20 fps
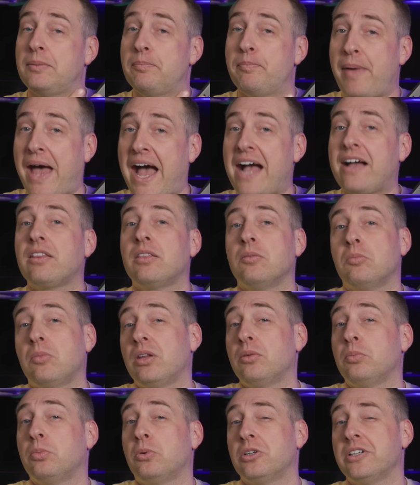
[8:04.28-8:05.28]
the back of the
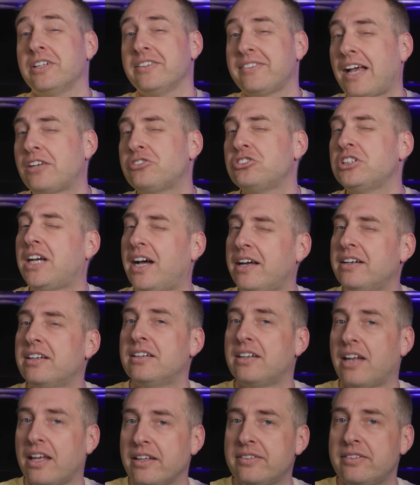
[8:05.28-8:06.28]
motherboard is actually kind
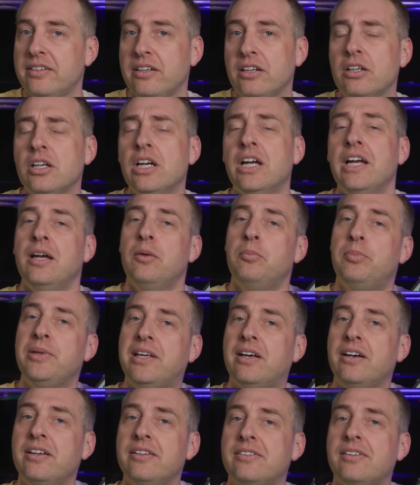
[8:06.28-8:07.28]
of nice here
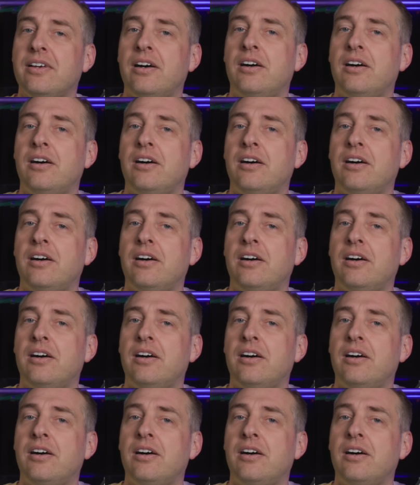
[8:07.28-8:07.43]
because